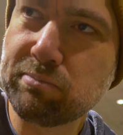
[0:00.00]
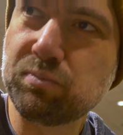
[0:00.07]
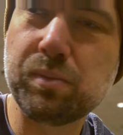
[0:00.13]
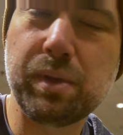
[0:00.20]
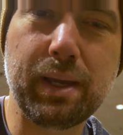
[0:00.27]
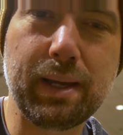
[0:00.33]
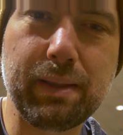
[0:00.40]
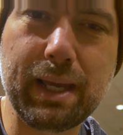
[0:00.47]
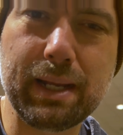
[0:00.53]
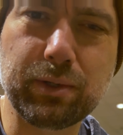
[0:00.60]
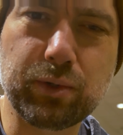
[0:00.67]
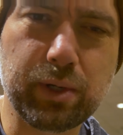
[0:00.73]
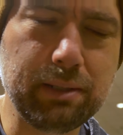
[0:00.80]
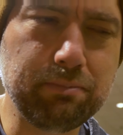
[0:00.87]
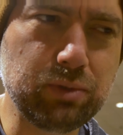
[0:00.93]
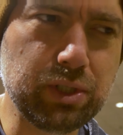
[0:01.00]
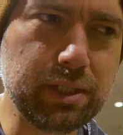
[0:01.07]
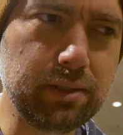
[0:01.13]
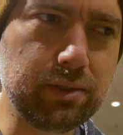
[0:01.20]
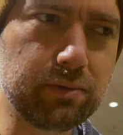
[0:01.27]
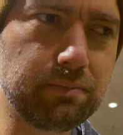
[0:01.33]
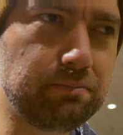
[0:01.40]
yeah, they had cream
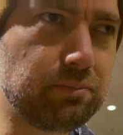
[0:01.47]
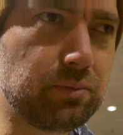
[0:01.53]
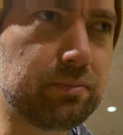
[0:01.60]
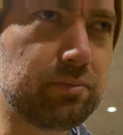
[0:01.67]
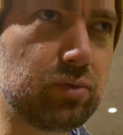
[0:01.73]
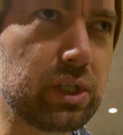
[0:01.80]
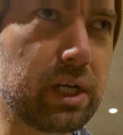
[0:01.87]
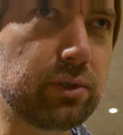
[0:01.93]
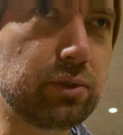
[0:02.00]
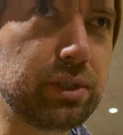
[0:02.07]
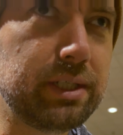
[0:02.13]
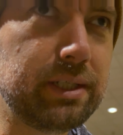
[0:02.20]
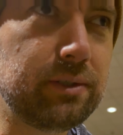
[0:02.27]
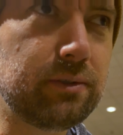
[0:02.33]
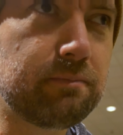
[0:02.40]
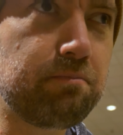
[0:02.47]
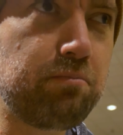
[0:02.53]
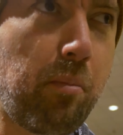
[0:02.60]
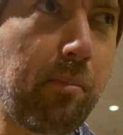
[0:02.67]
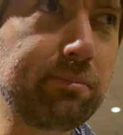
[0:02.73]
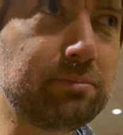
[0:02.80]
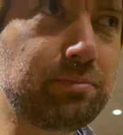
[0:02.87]
cheese, cheddar cheese,
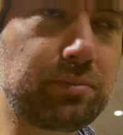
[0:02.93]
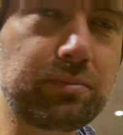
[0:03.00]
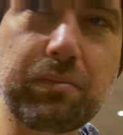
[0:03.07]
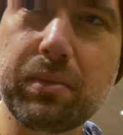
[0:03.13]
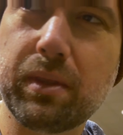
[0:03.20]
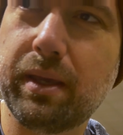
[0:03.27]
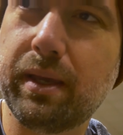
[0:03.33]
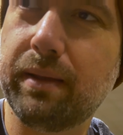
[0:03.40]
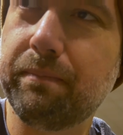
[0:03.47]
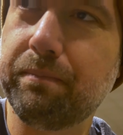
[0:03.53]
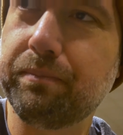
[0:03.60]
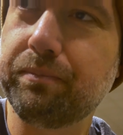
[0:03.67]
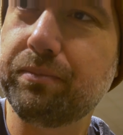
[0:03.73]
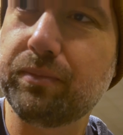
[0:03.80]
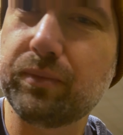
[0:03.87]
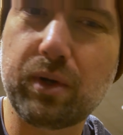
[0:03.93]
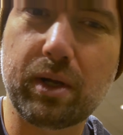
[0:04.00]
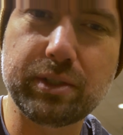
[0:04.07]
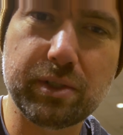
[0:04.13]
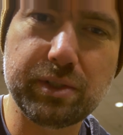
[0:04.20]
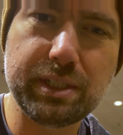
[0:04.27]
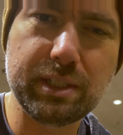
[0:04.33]
and
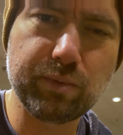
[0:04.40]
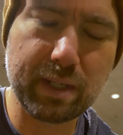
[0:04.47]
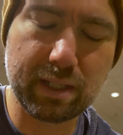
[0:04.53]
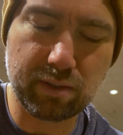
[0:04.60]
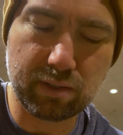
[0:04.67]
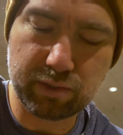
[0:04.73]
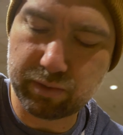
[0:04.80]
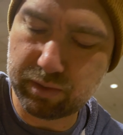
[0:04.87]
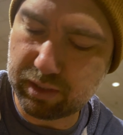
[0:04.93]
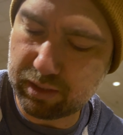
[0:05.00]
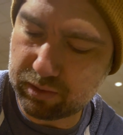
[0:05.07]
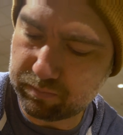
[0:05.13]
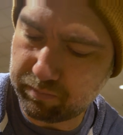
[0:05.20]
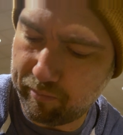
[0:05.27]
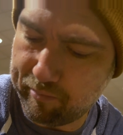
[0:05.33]
nacho cheese. We got nacho cheese.